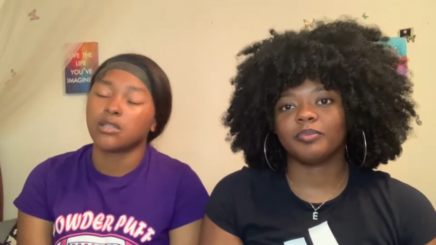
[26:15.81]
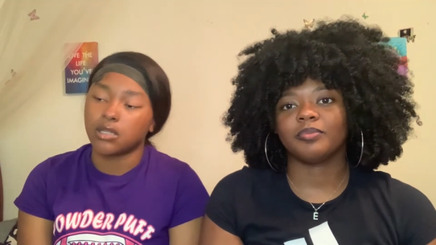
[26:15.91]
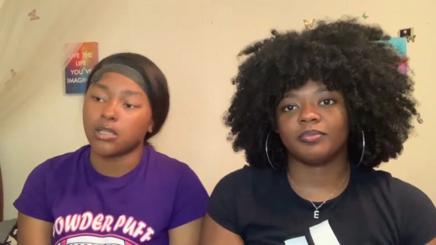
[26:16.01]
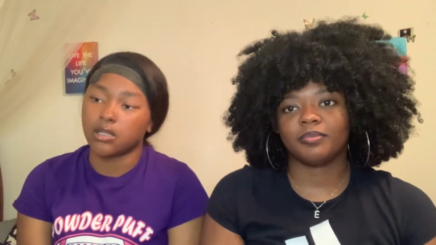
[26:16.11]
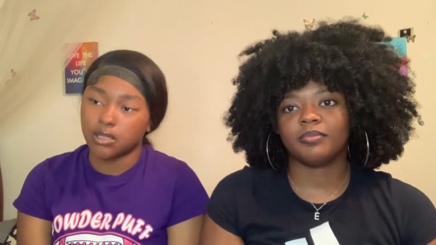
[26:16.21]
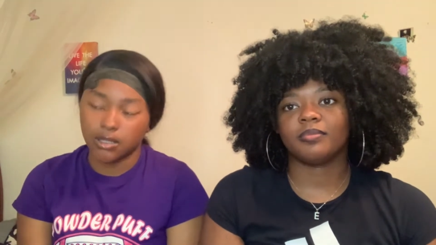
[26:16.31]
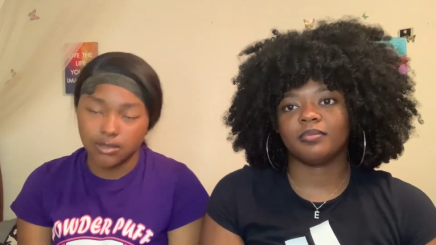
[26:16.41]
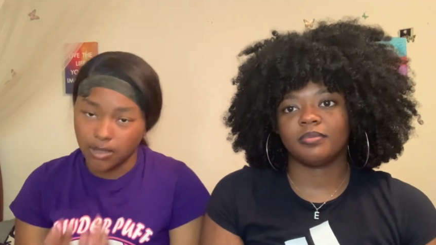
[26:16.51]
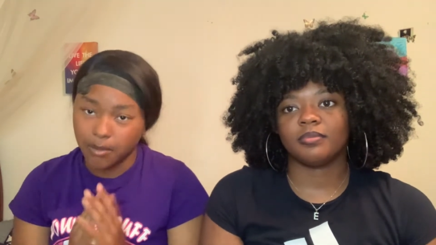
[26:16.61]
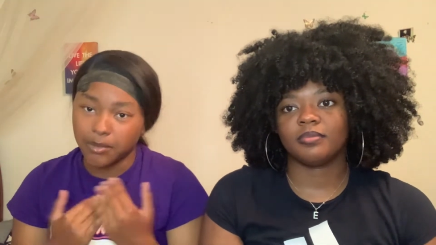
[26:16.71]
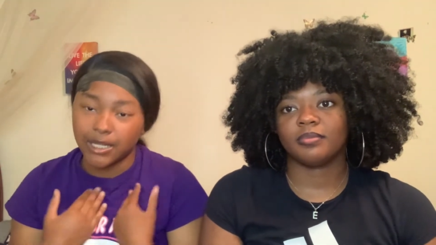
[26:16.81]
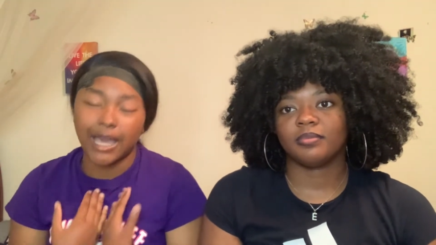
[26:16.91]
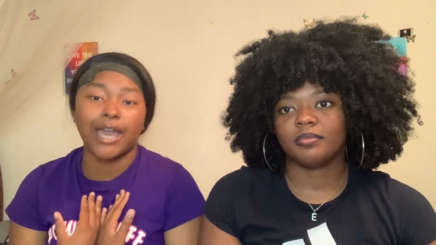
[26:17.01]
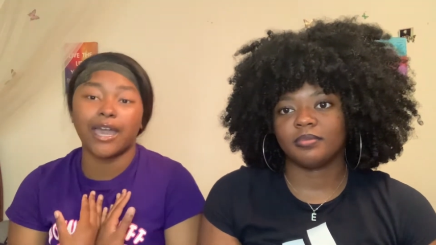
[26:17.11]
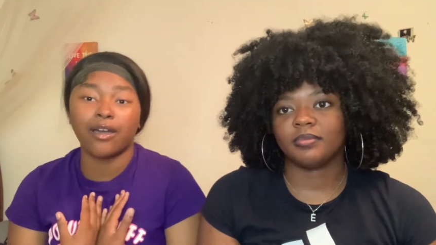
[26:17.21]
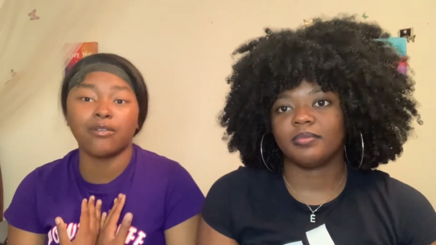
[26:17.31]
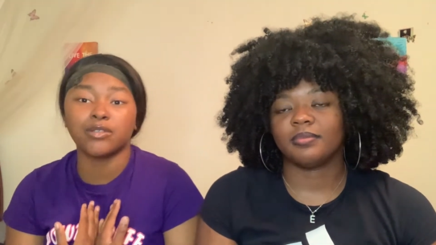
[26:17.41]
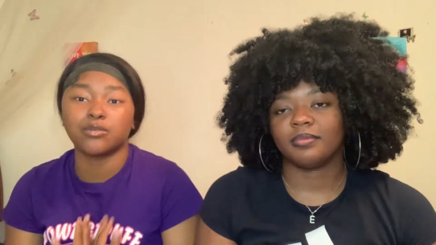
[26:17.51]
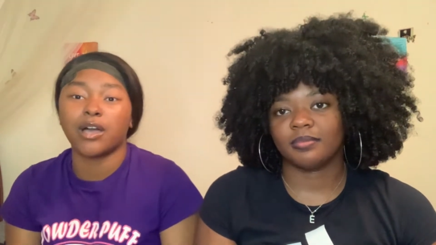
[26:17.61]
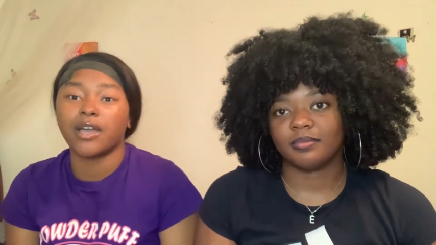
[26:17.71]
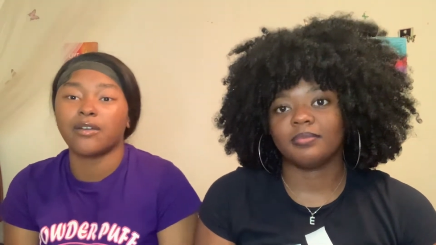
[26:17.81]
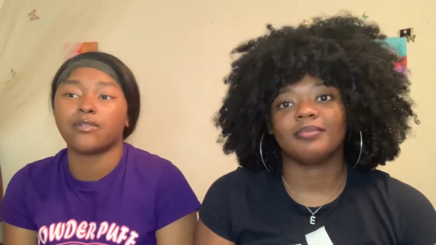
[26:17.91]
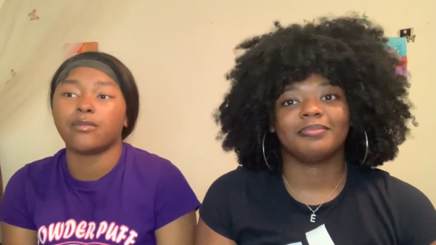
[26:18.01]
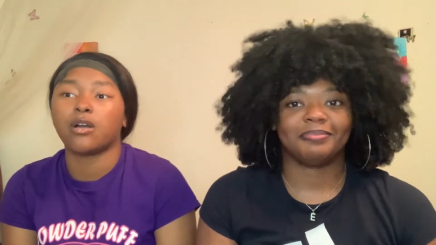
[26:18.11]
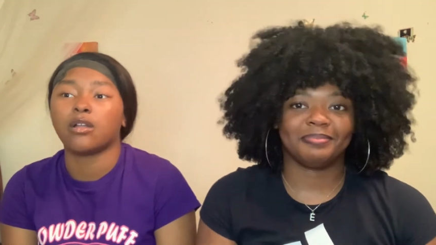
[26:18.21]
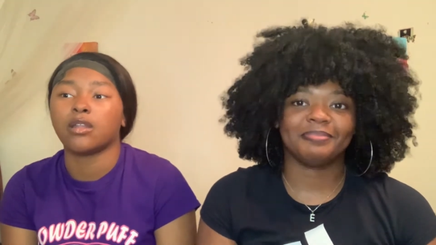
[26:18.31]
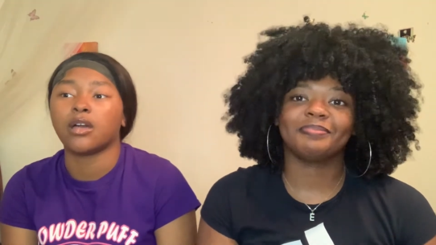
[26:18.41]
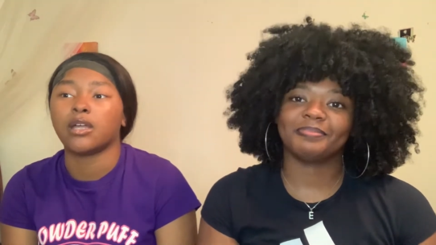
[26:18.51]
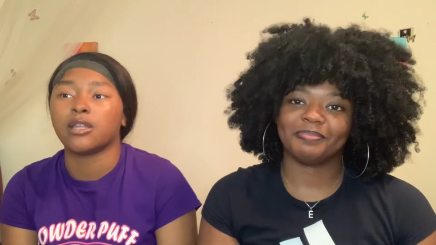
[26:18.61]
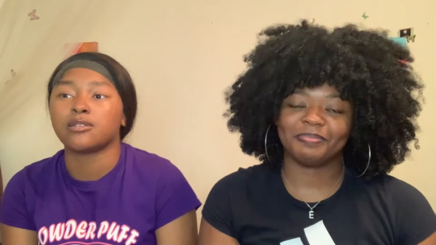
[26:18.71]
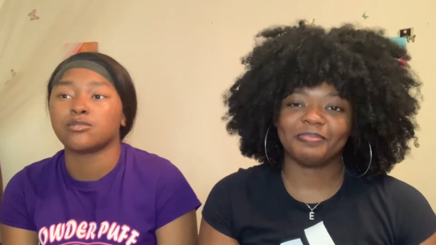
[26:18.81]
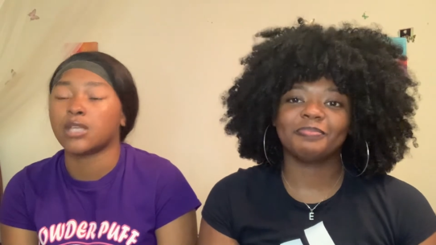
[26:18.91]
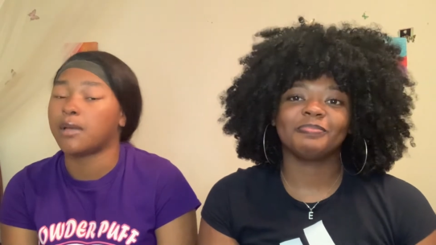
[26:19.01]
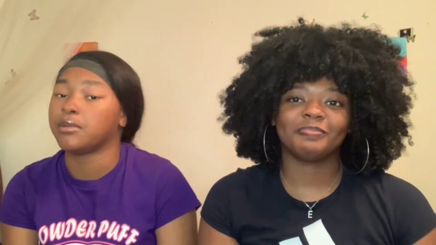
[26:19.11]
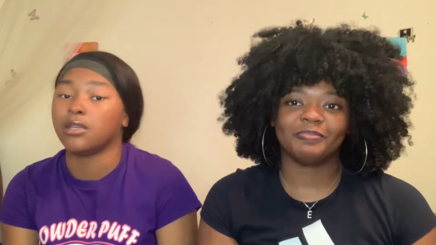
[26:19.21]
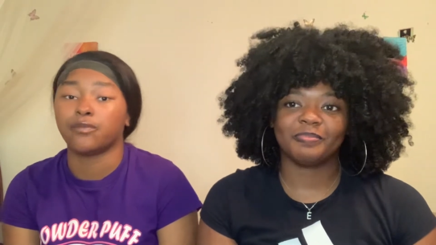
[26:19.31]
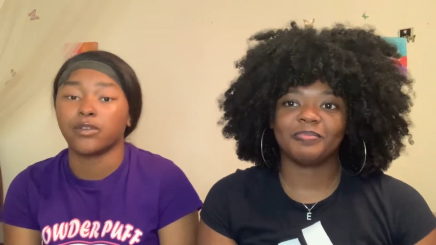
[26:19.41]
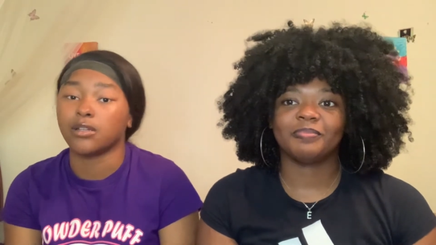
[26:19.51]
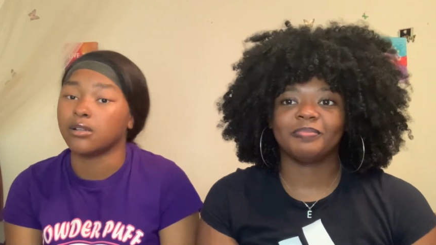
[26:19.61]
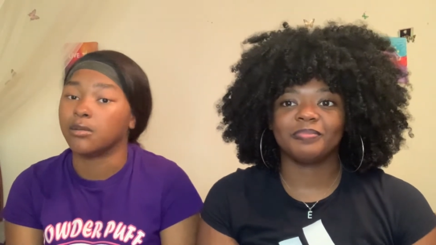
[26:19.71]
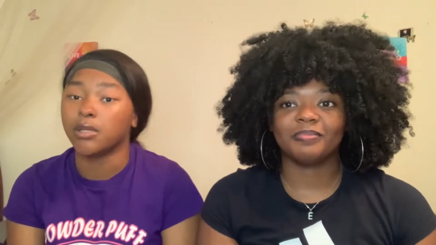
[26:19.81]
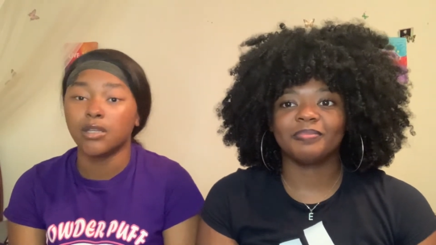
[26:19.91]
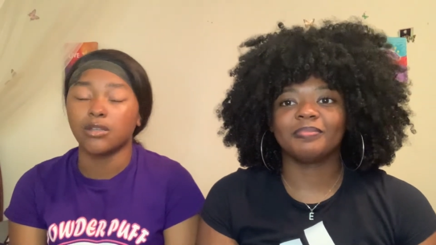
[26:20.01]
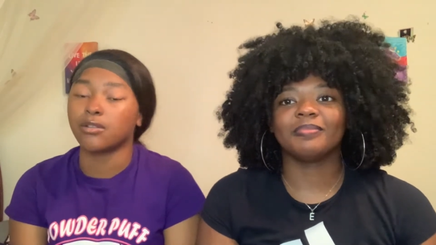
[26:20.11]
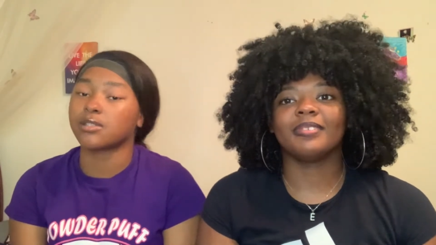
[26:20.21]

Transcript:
Speaker 1: It I'm, and I have as well. I have caught a lot of attitudes. I be getting fed up. You know,